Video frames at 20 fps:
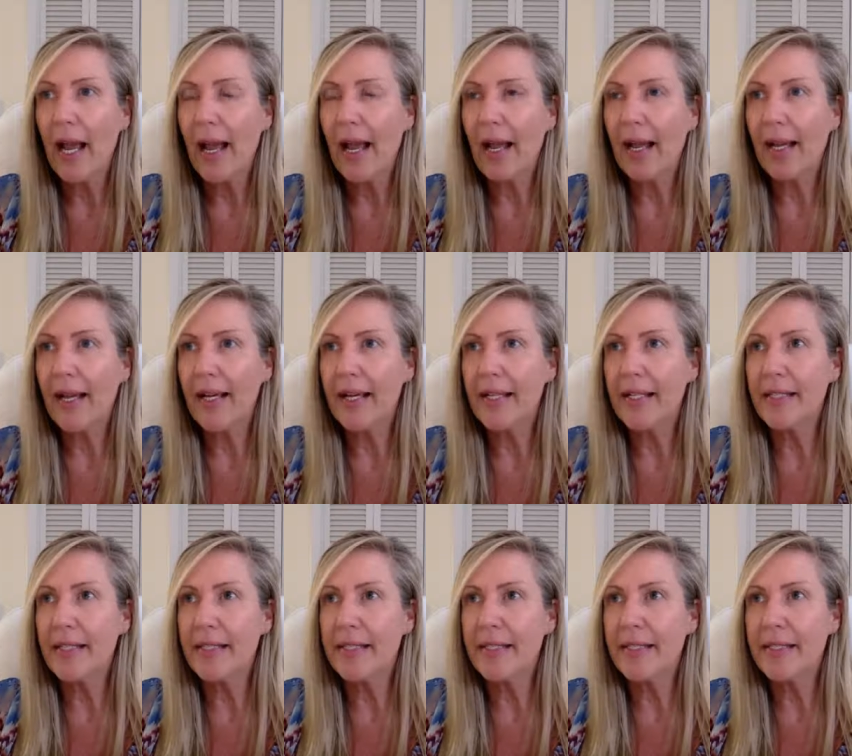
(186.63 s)

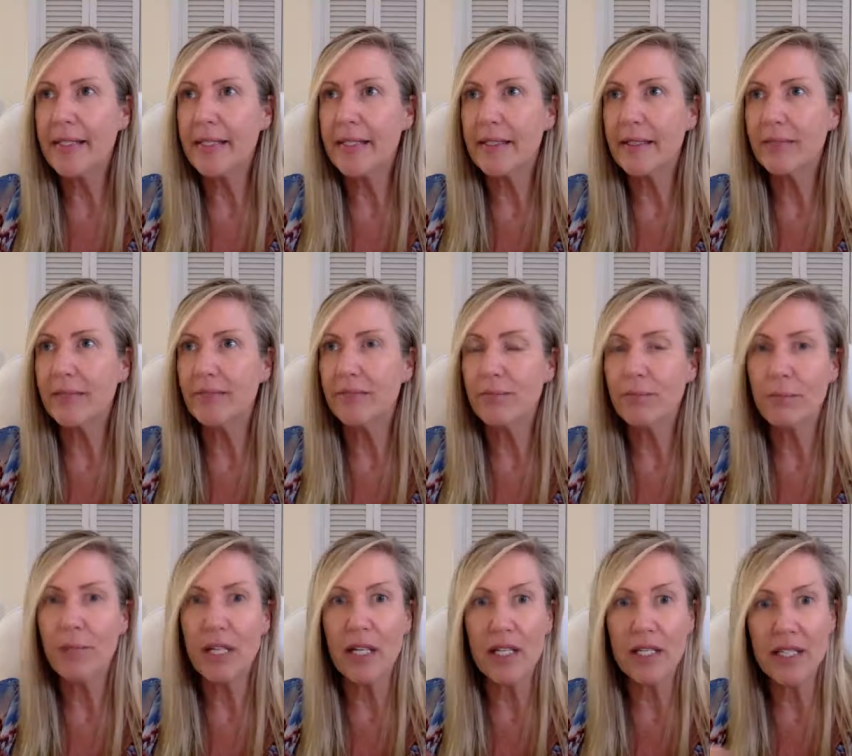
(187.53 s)
And
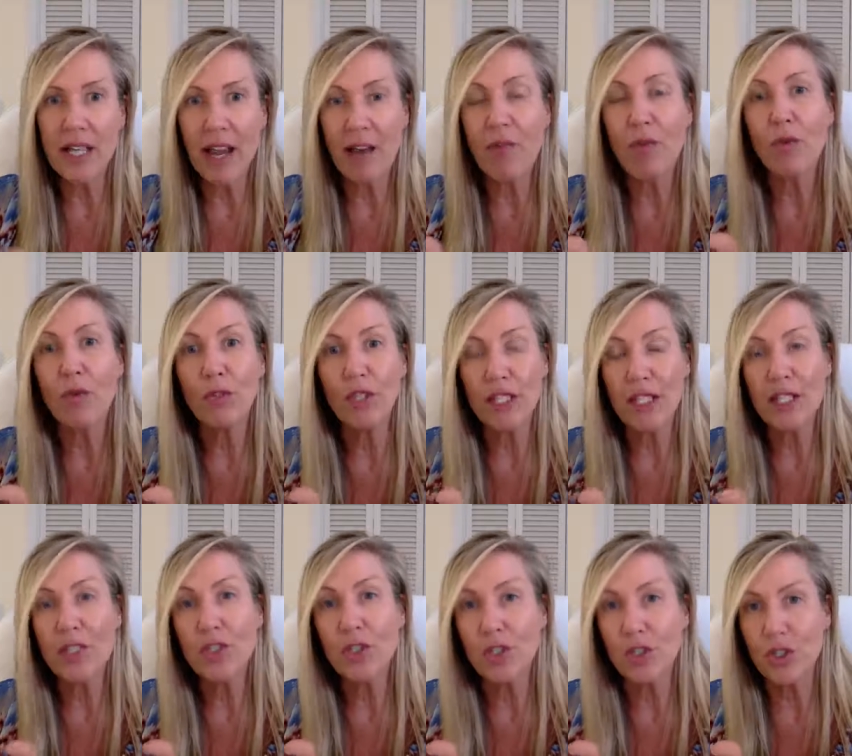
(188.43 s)
because I have a
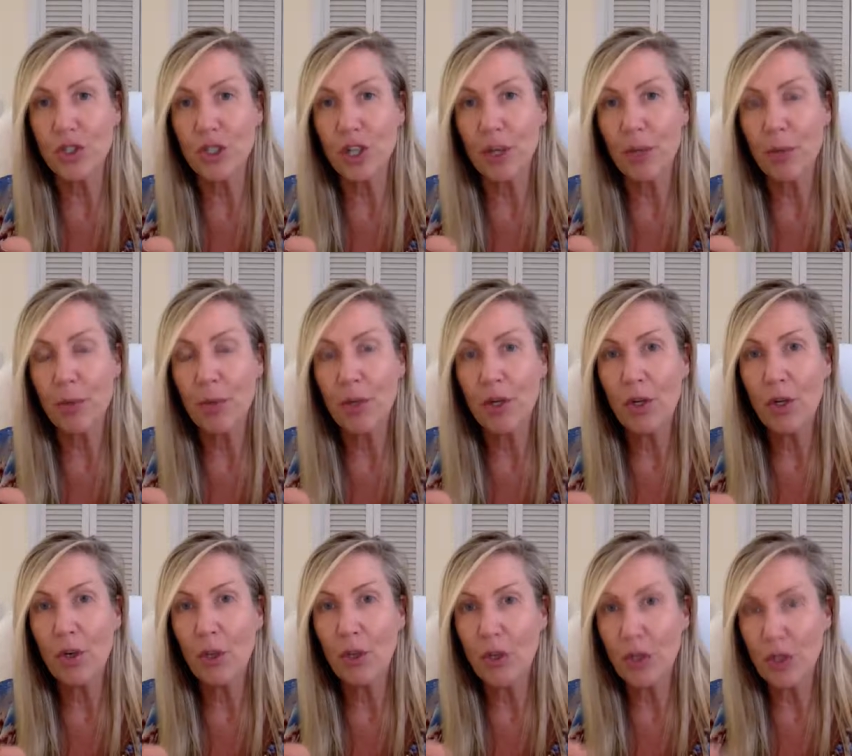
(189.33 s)
relationship
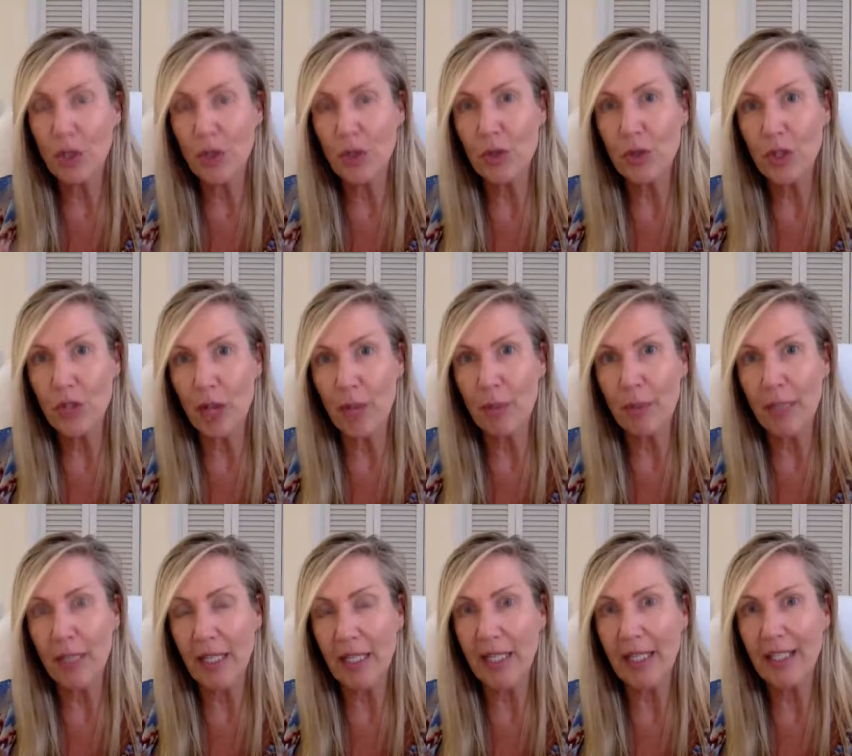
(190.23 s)
with the news
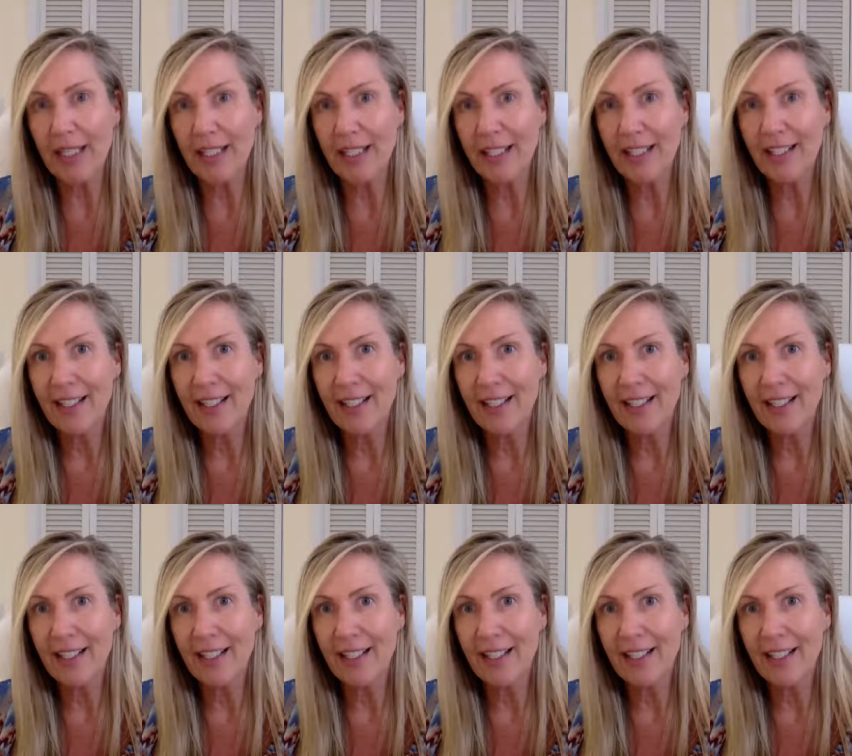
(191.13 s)
company,